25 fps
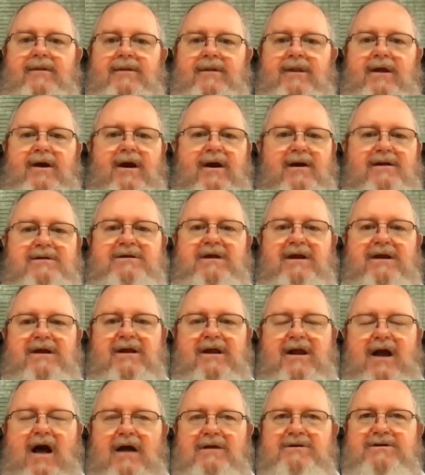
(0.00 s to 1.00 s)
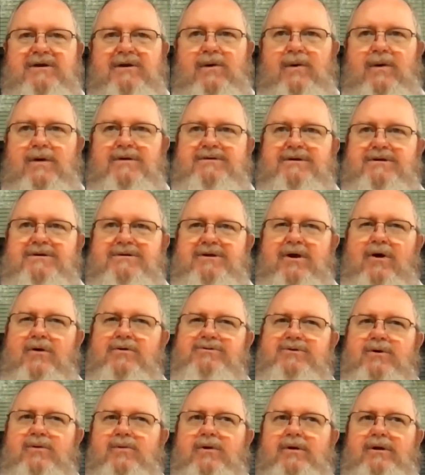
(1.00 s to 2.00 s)
The unintended consequences,
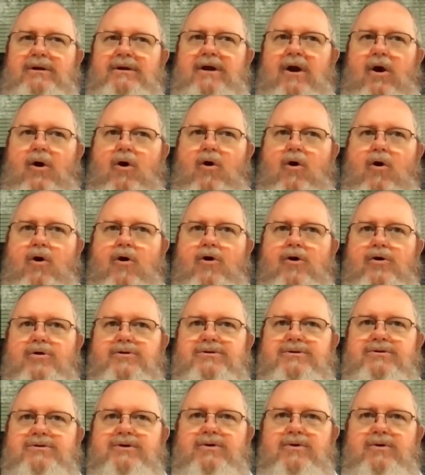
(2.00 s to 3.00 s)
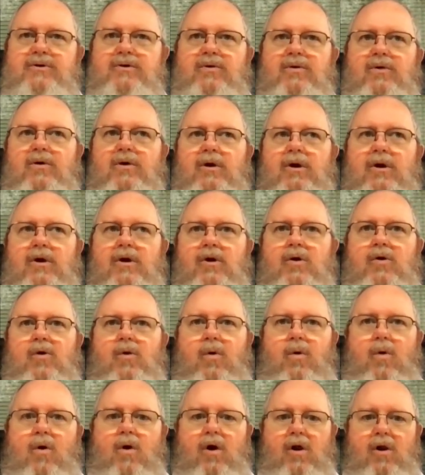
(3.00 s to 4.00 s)
those are really harder to
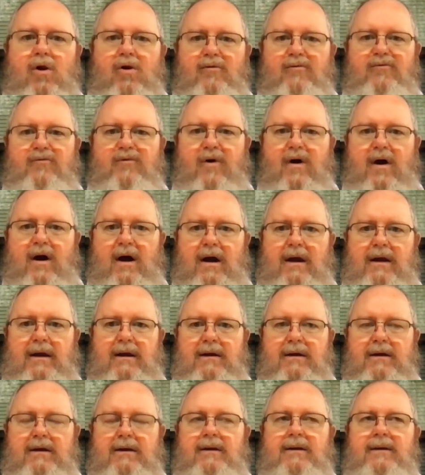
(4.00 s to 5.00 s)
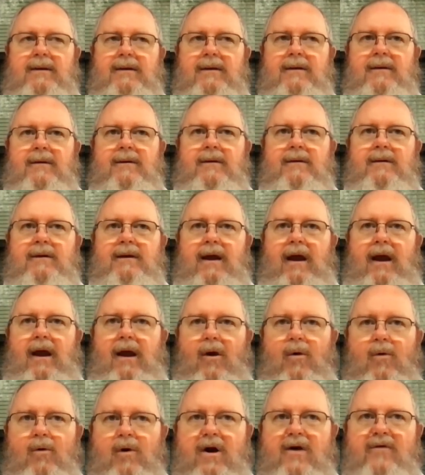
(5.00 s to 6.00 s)
qualify.
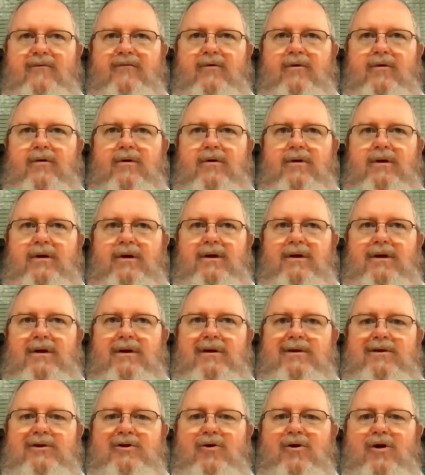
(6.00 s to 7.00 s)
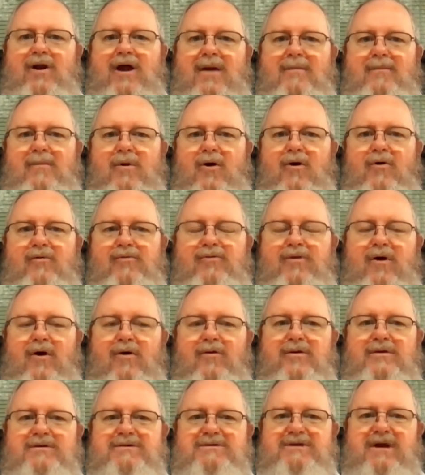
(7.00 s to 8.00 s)
However, you and I both
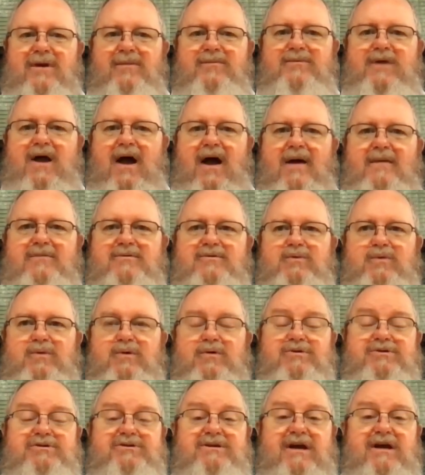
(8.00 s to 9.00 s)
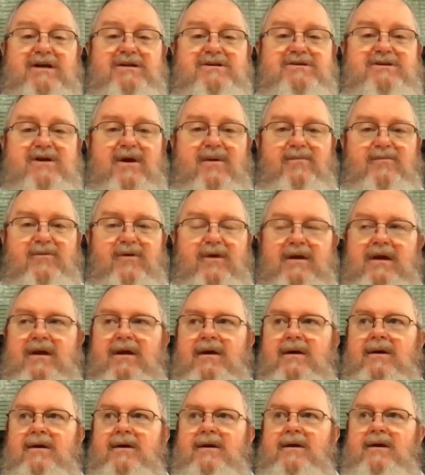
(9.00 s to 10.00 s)
know that sometimes we'll say something
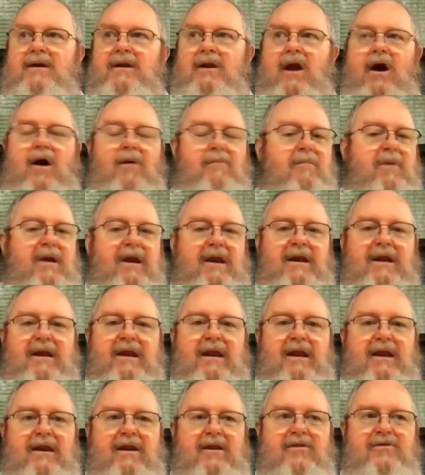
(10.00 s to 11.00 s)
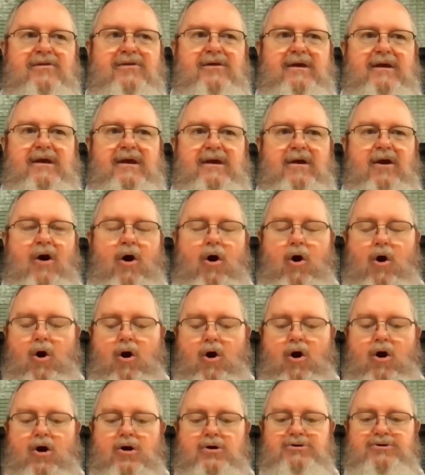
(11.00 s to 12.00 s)
not meaning anything
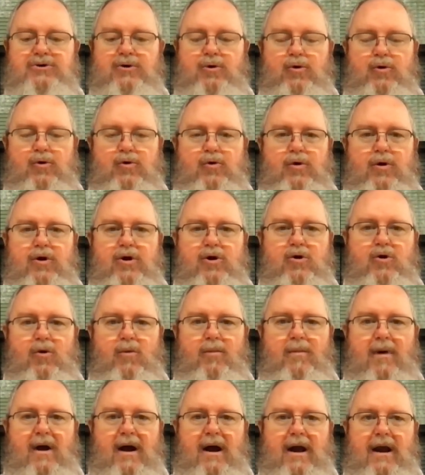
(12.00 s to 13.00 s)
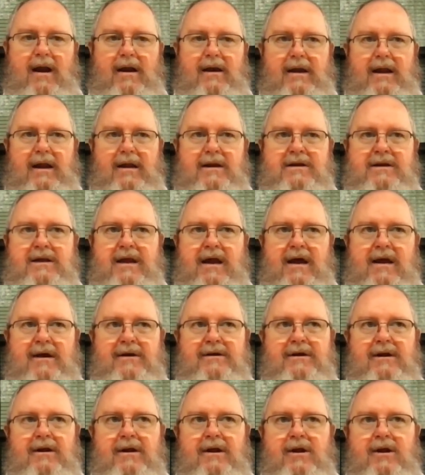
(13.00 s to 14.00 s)
harsh or critical by it, and yet